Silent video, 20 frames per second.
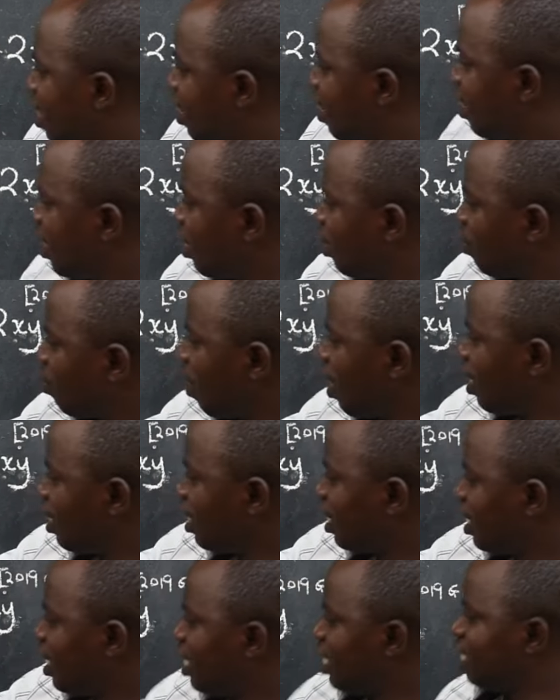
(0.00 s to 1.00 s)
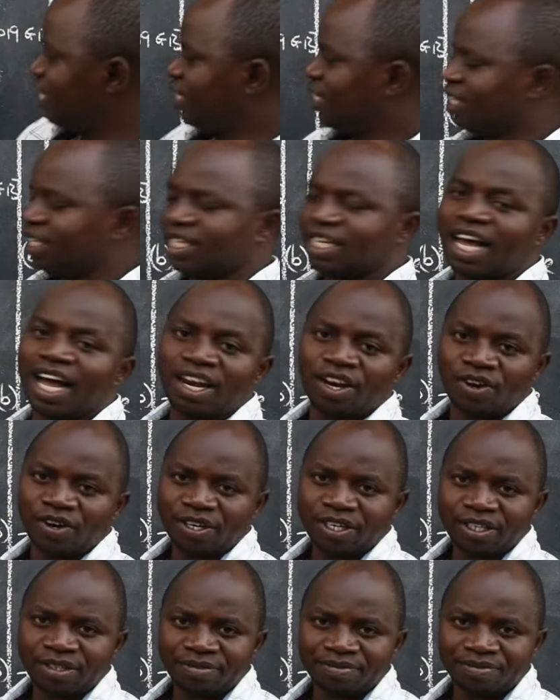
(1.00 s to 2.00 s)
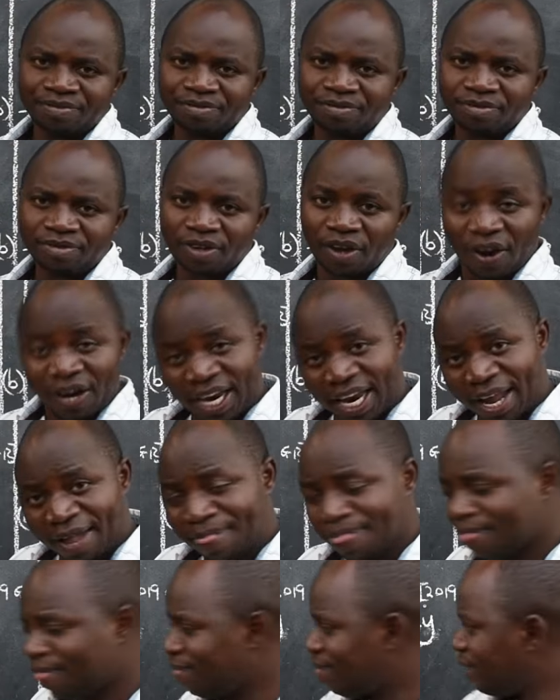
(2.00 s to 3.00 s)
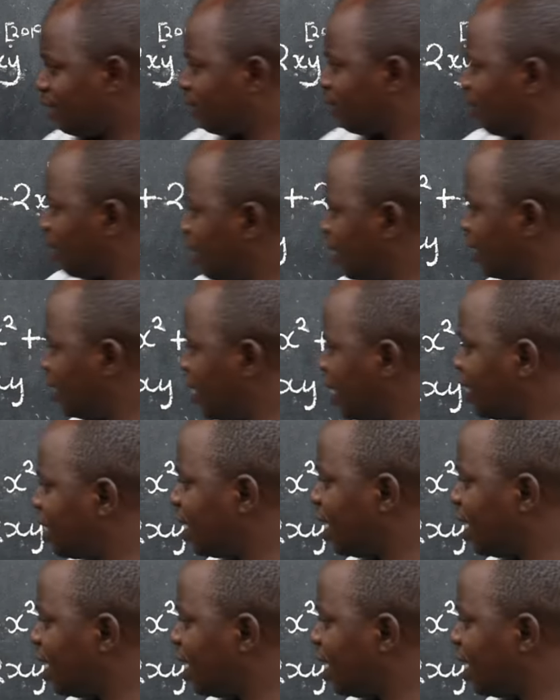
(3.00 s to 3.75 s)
This one is alone. Okay? This one is just